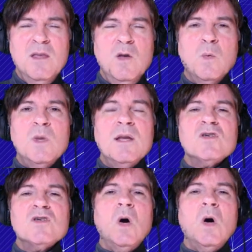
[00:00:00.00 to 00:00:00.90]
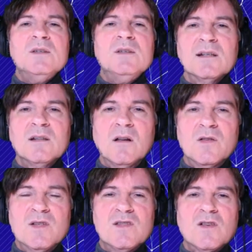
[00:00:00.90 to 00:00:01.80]
We leverage all
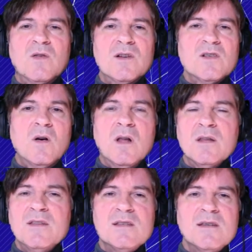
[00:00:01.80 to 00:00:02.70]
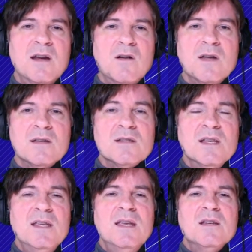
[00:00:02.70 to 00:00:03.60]
technologies across all of these areas
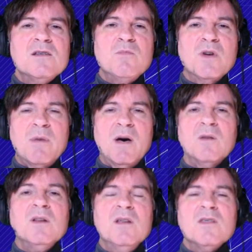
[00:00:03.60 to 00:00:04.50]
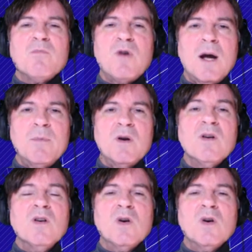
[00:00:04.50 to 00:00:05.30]
to bring about the proper,